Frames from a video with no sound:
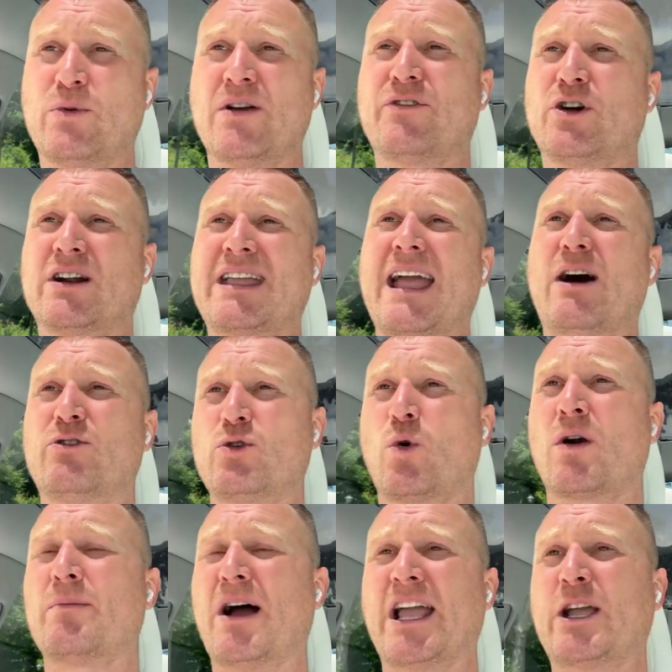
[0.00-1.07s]
my River account
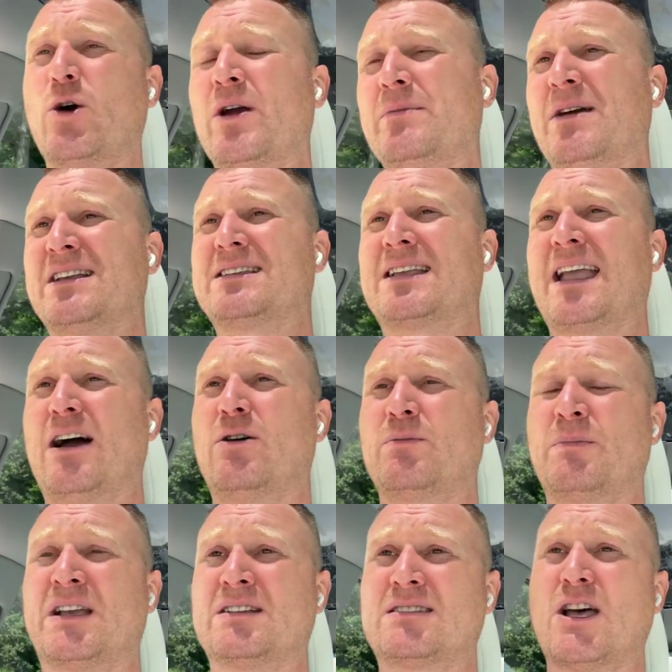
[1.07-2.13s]
or my Coinbase
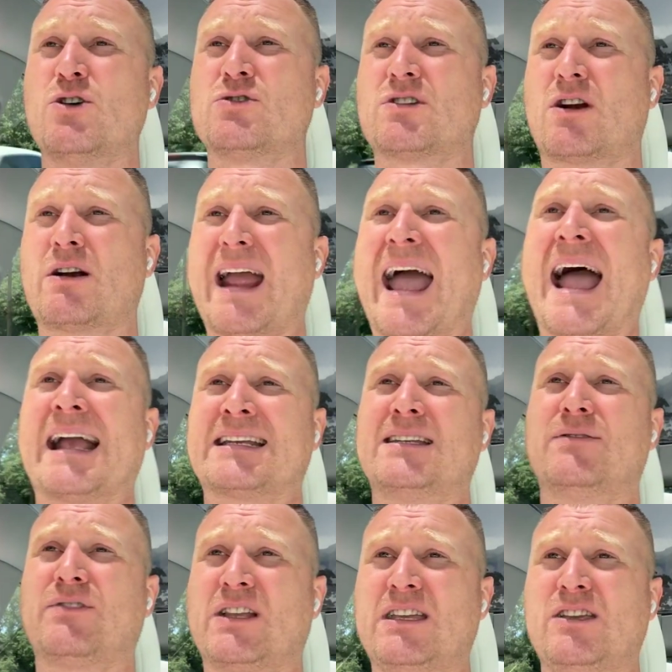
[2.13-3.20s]
account because those are
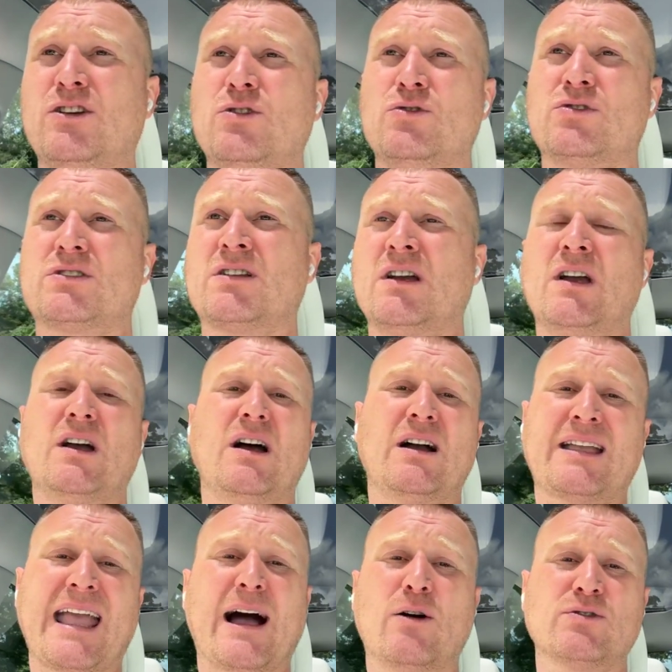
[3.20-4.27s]
actively used
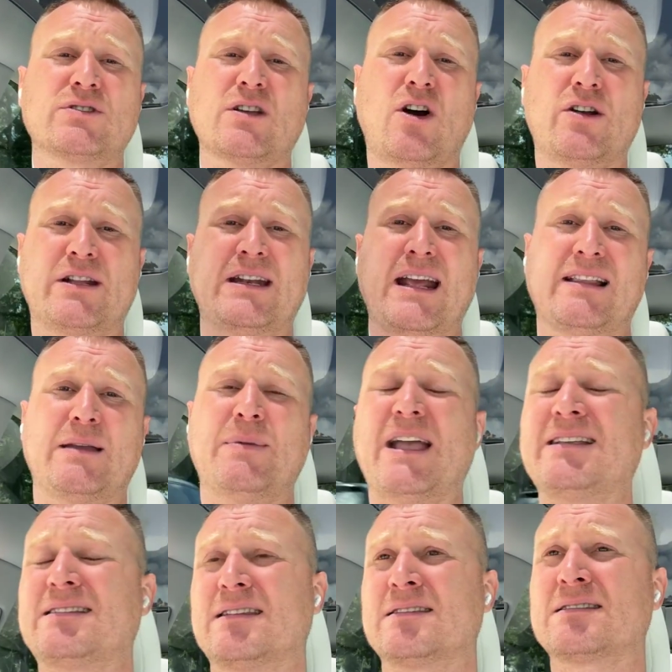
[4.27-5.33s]
accounts on a daily
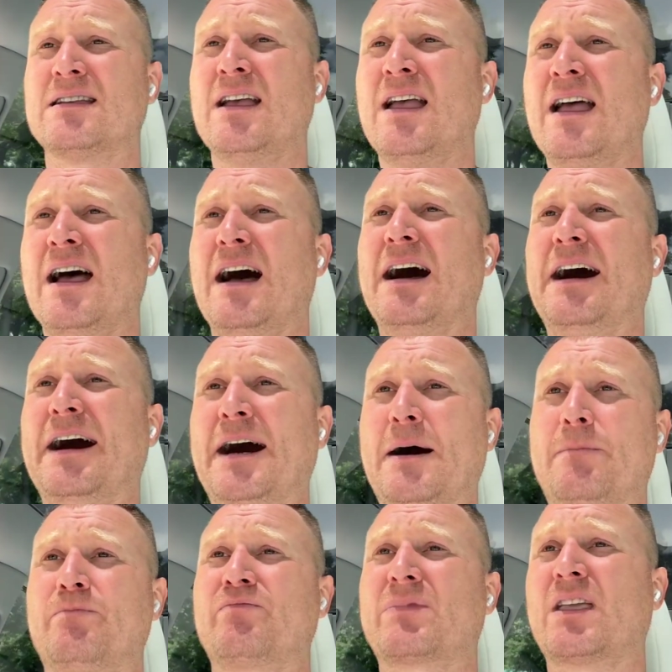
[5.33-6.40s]
basis,
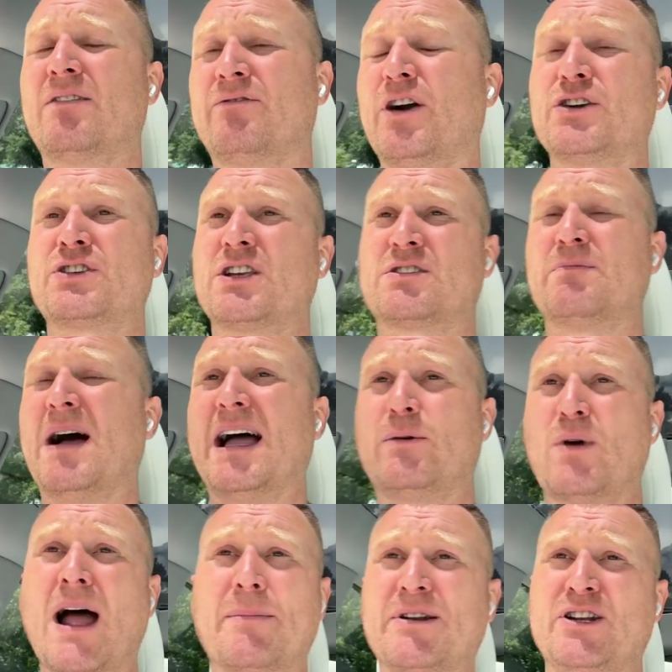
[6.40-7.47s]
versus
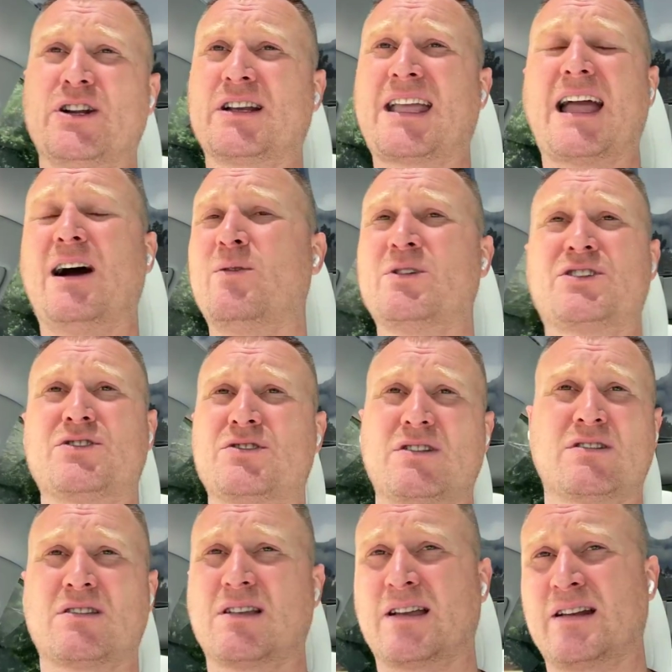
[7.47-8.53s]
my Robinhood account, which is
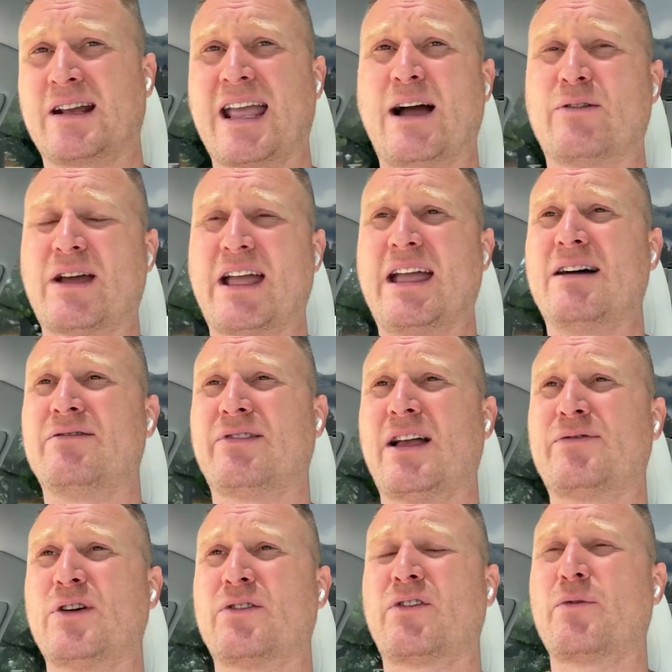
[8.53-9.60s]
just an account I have
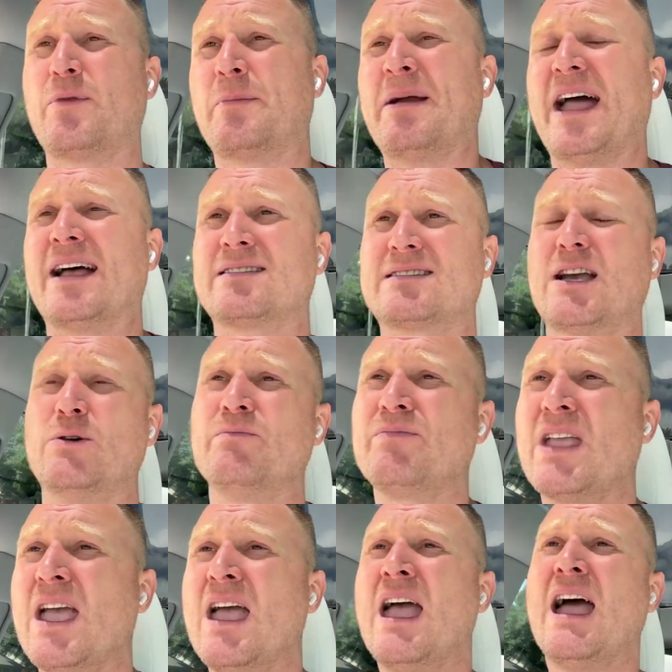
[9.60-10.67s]
left over from the past. So
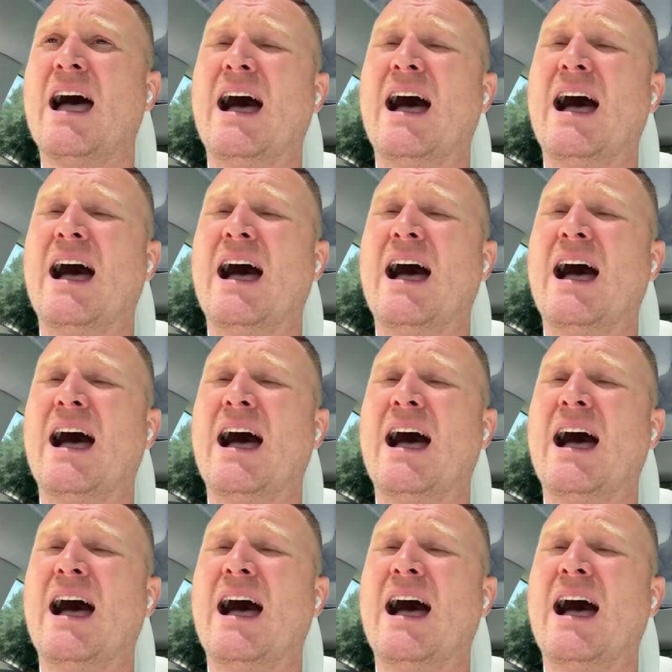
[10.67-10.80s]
